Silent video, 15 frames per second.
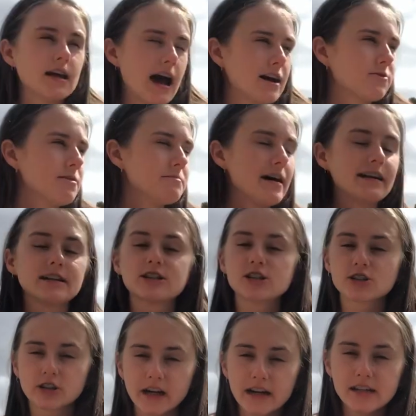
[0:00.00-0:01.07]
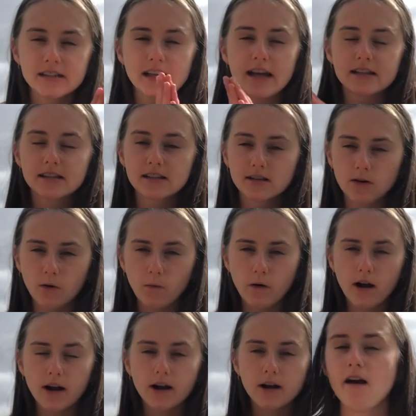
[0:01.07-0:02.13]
How do I manage stress and schoolwork?